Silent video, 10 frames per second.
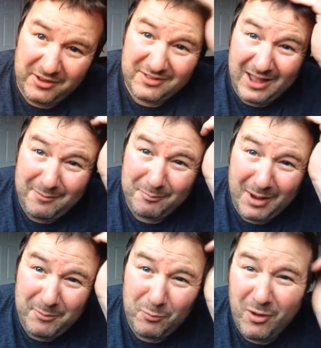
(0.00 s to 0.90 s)
think that
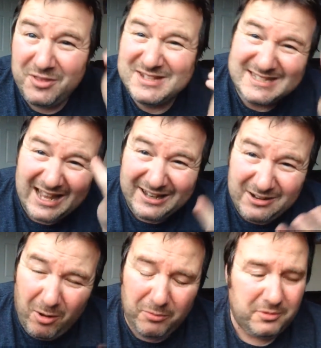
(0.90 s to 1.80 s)
might be worth selling
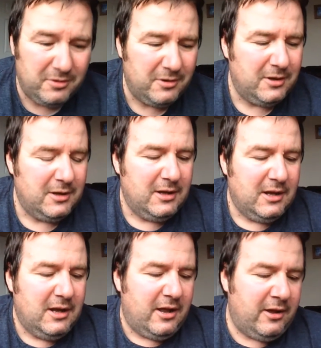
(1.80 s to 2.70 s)
on.
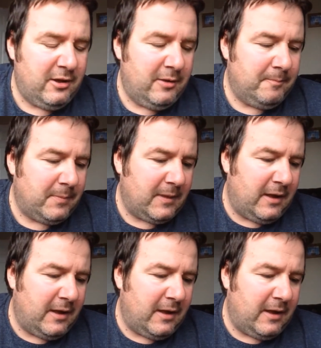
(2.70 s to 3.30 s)
And